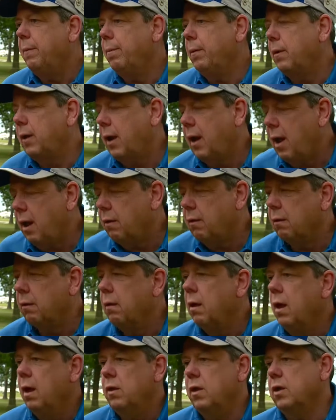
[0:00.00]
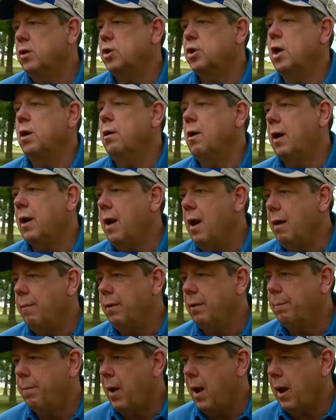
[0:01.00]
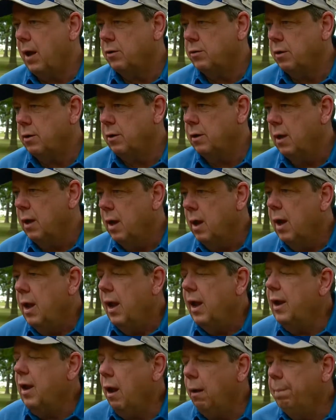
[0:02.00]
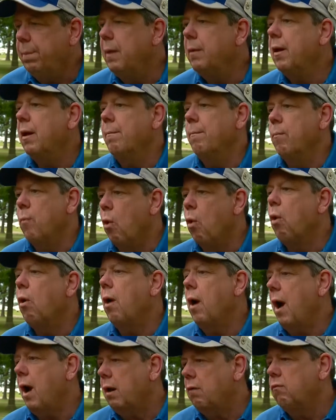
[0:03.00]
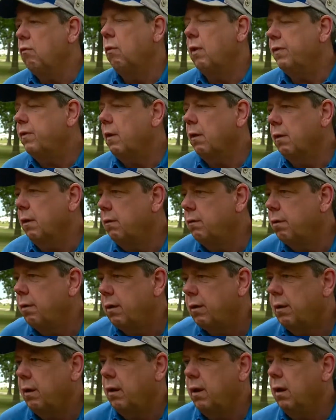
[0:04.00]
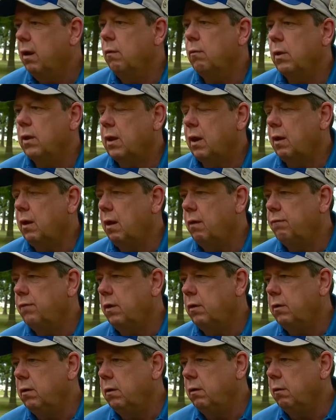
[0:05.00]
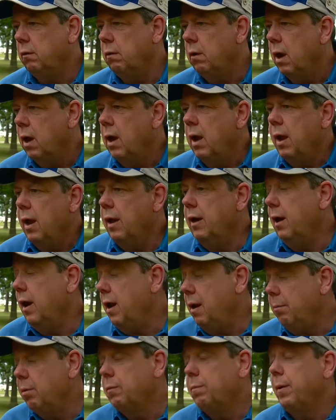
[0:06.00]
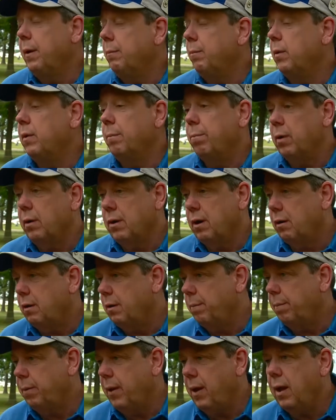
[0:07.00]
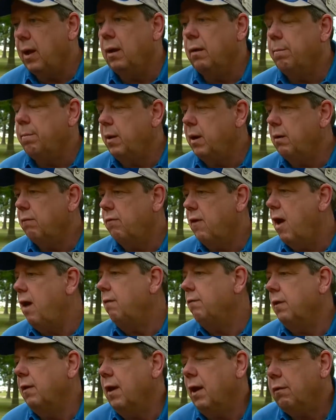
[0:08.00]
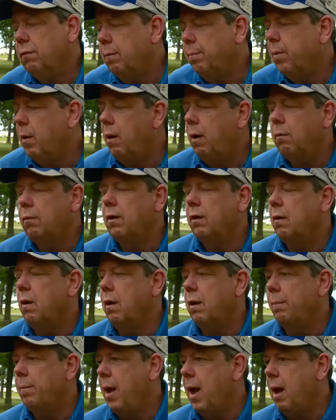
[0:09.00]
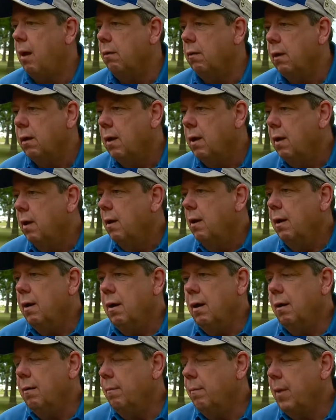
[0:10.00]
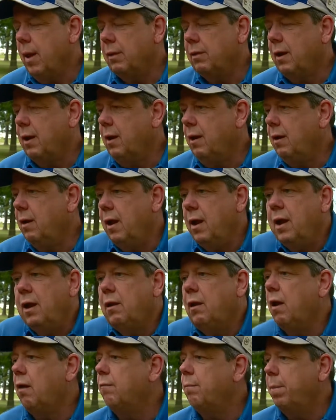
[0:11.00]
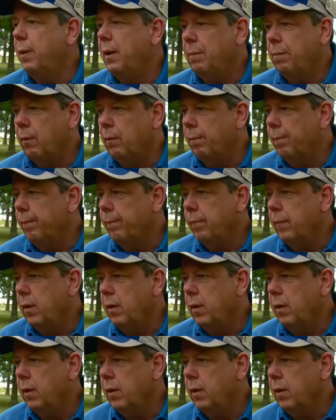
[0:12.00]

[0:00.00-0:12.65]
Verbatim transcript: people together that share a common passion and help them get more out of what they're interested in and what they love to do and enable people to participate and be involved. And that's what Paul was all about. Um, at the end of the day, he loved people.